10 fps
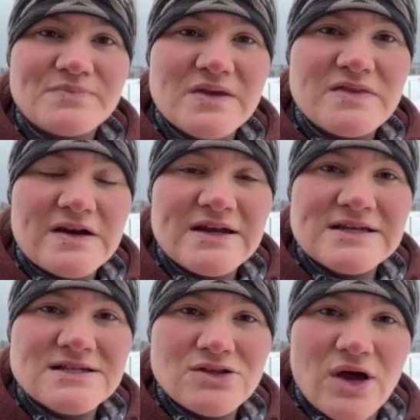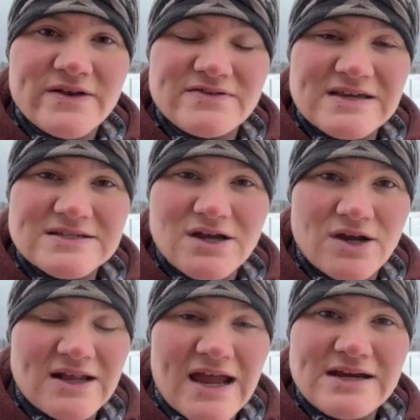There is a lot of things
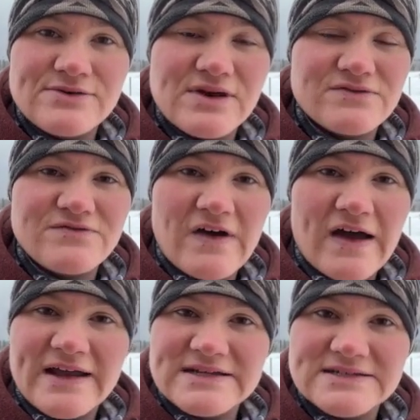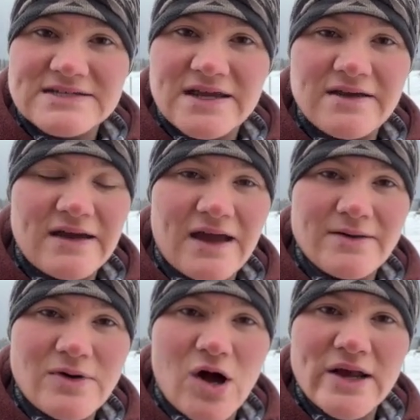online you can find
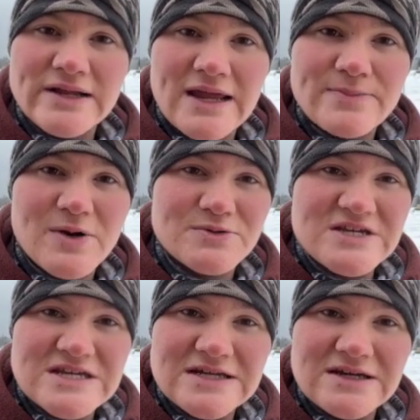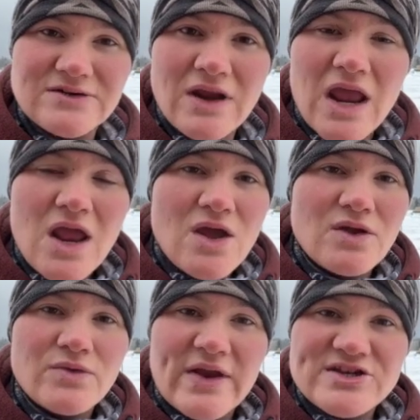on like protein
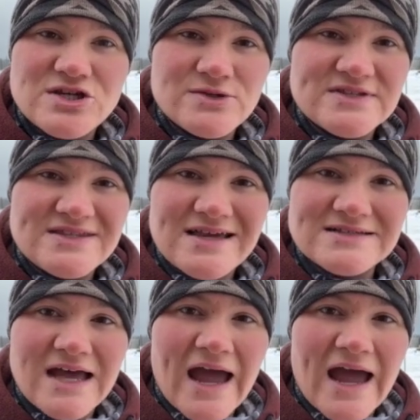and ratios and things.